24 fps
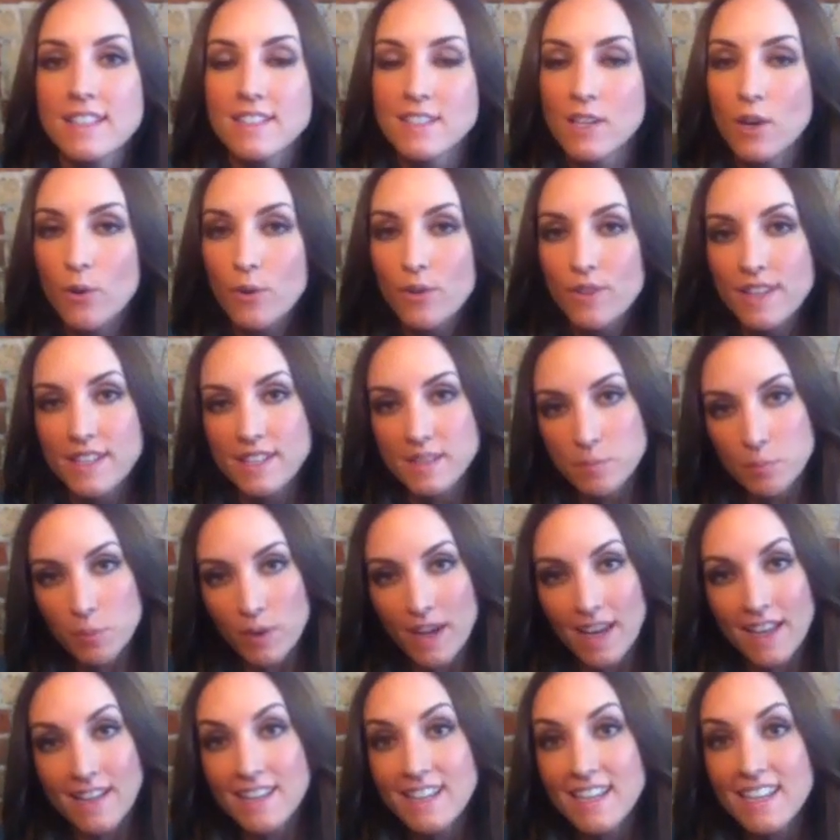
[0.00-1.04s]
So this
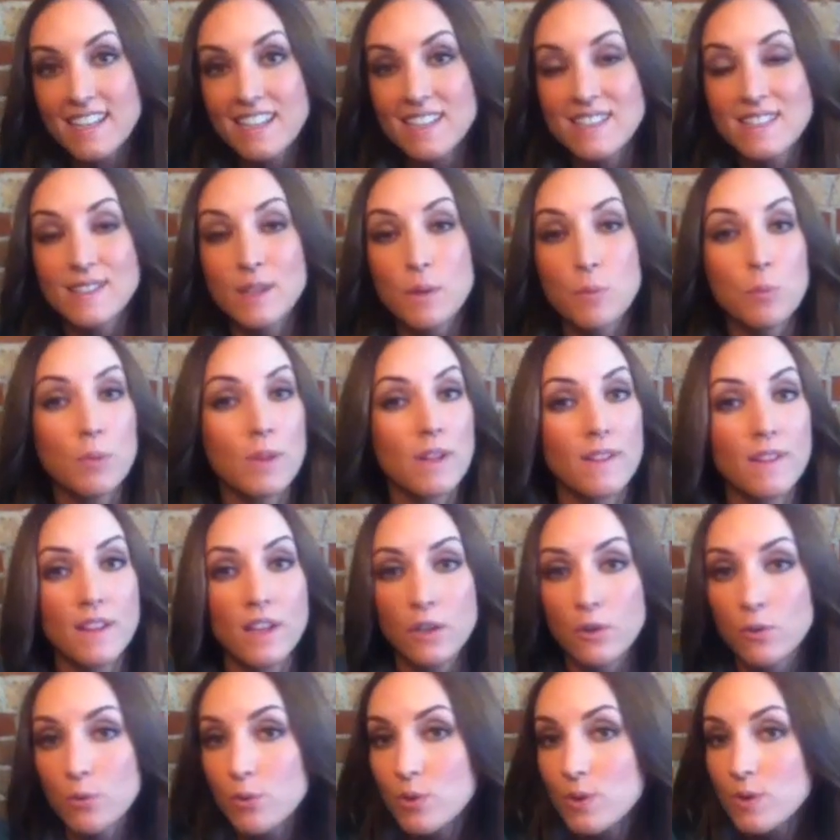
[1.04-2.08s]
brand is completely
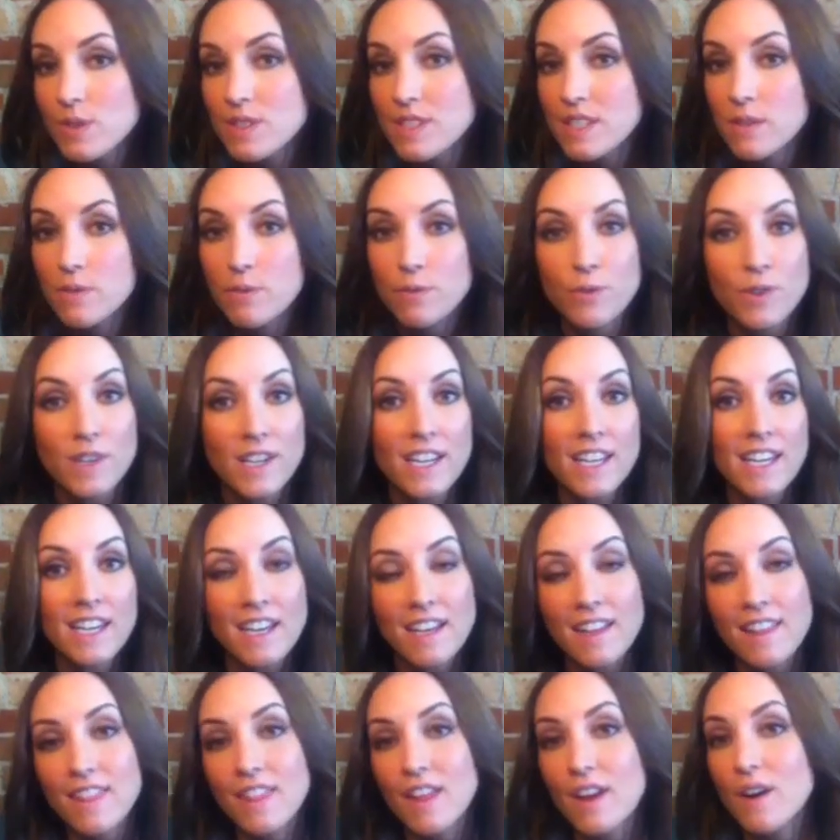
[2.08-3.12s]
cruelty
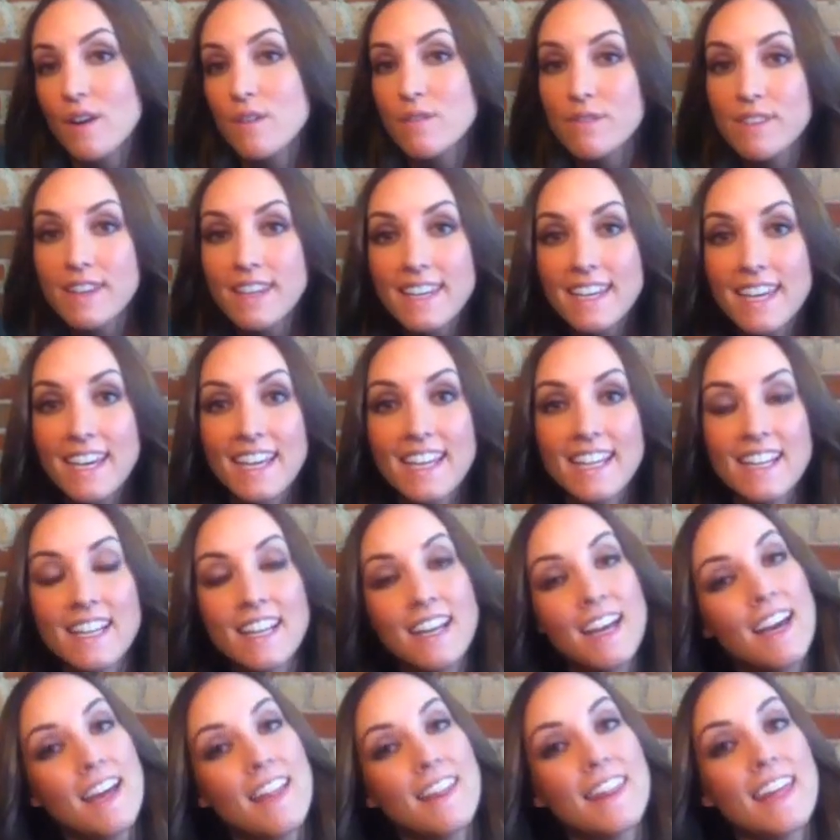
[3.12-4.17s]
free, they're vegan,
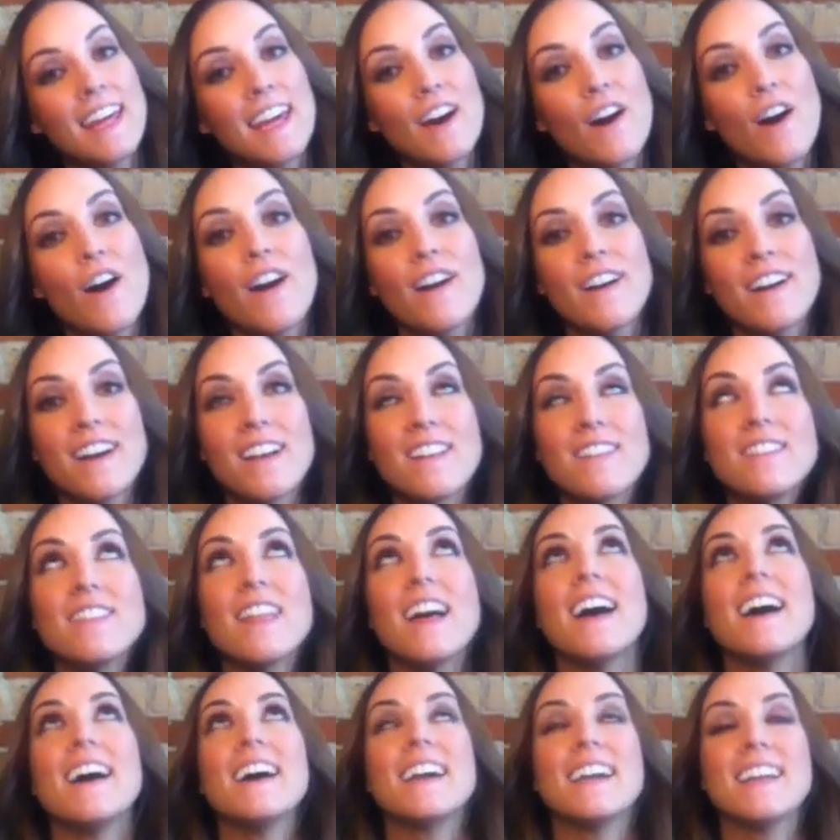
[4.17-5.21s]
they are a
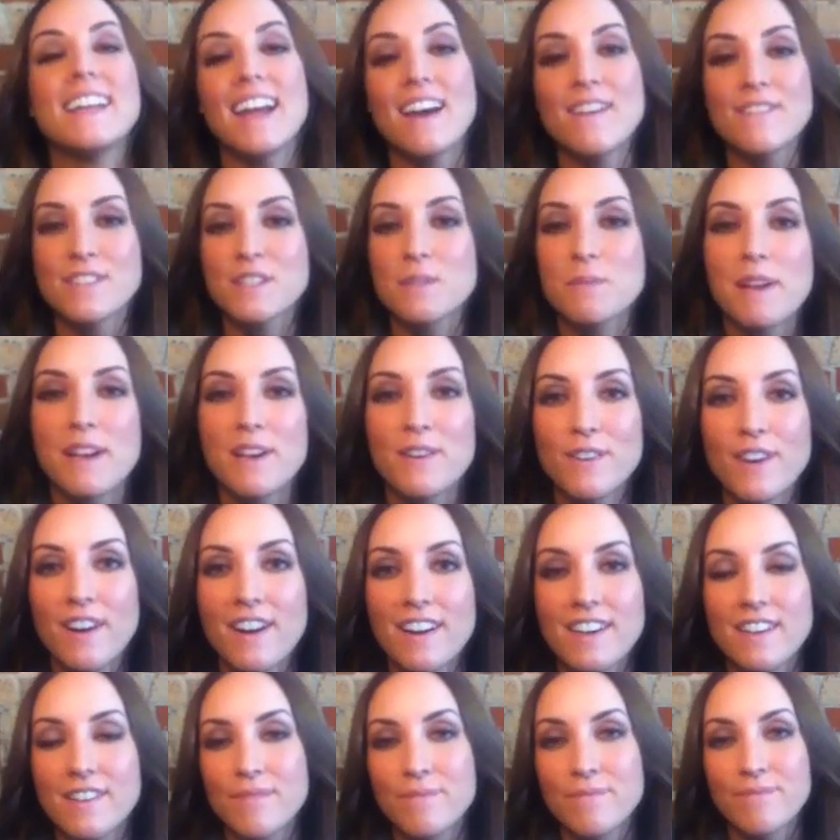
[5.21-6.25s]
line after my own
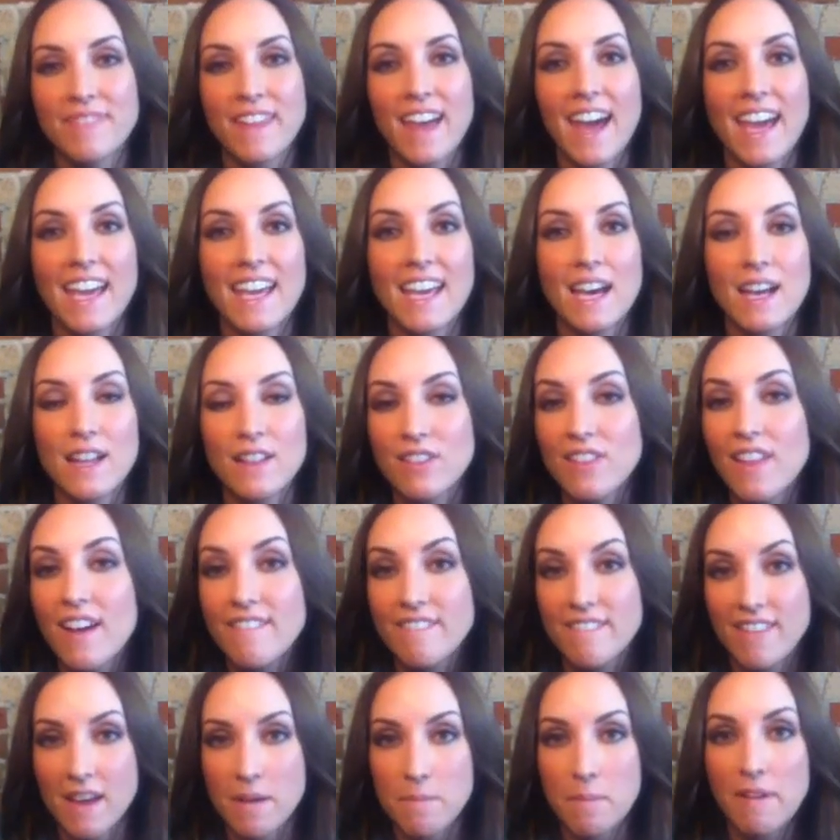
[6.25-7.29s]
heart. I
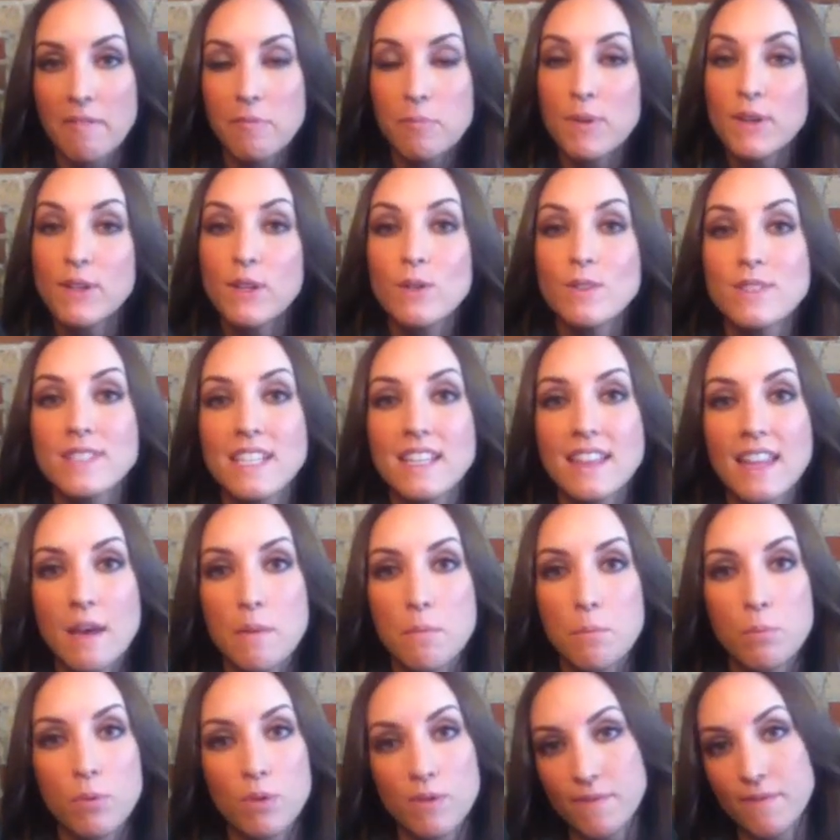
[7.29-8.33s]
love them. I've been using
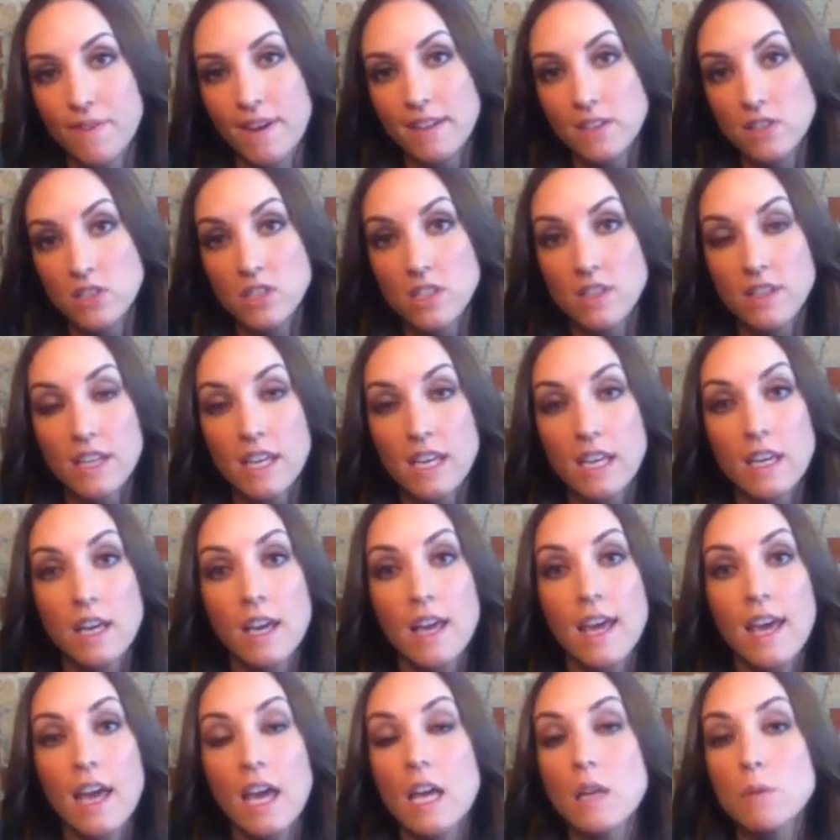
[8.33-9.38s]
them professionally
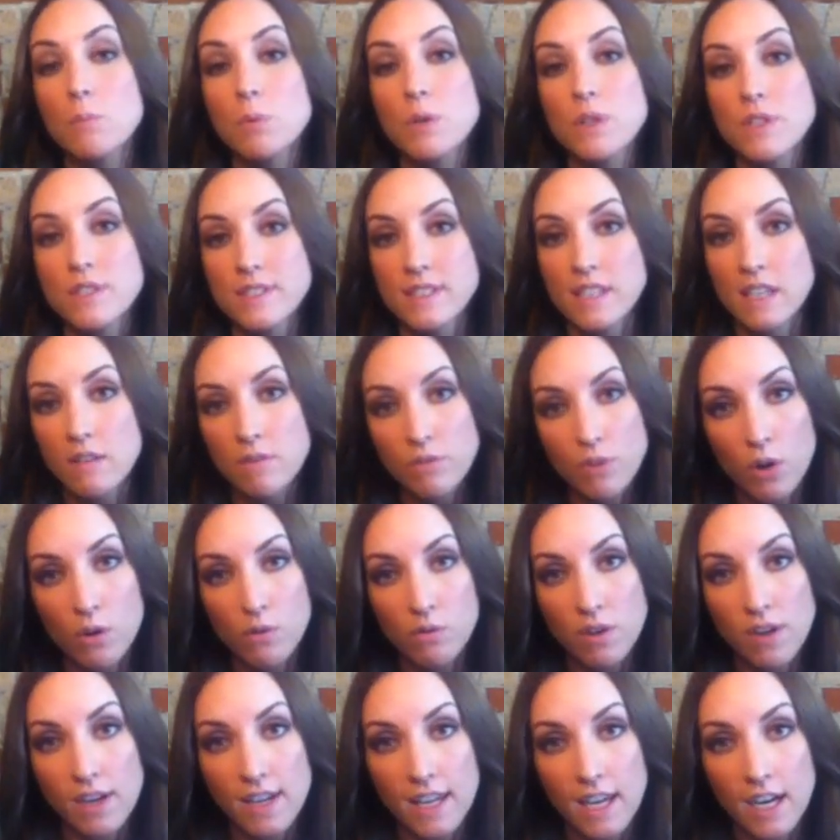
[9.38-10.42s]
and personally for
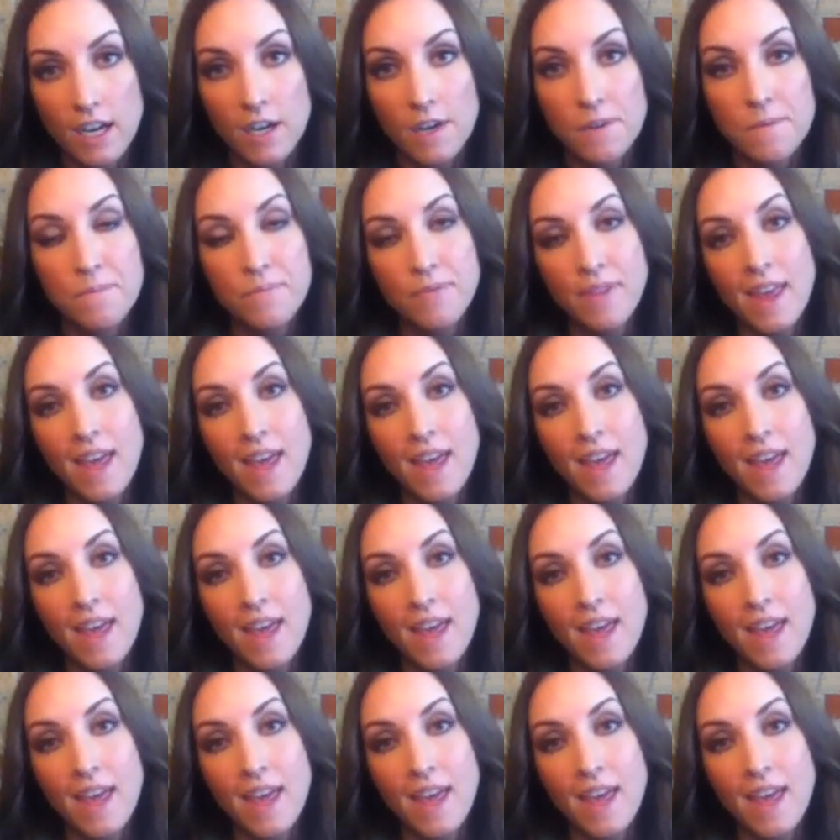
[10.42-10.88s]
over a year.